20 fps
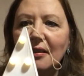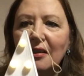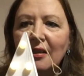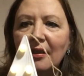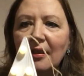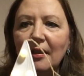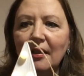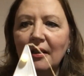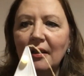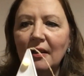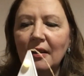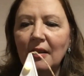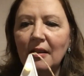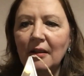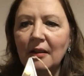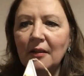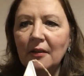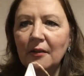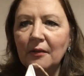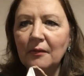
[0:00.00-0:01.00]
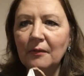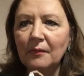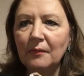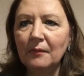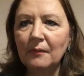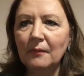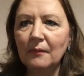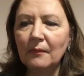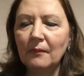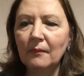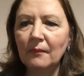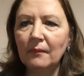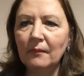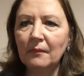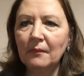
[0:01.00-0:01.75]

[no speech]